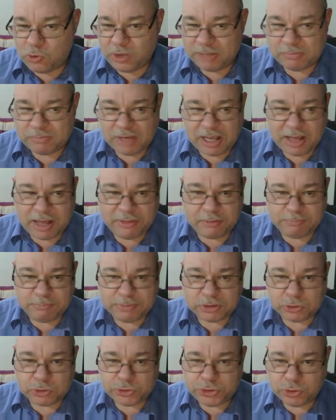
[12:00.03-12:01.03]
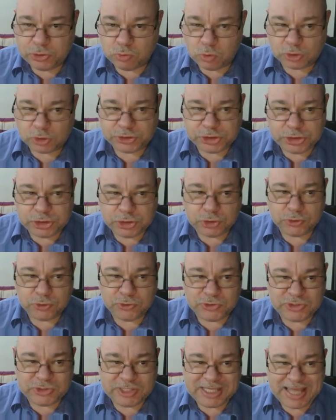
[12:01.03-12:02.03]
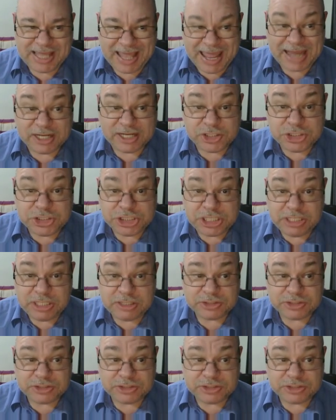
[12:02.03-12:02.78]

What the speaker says: in my other builds, you want to use the energy.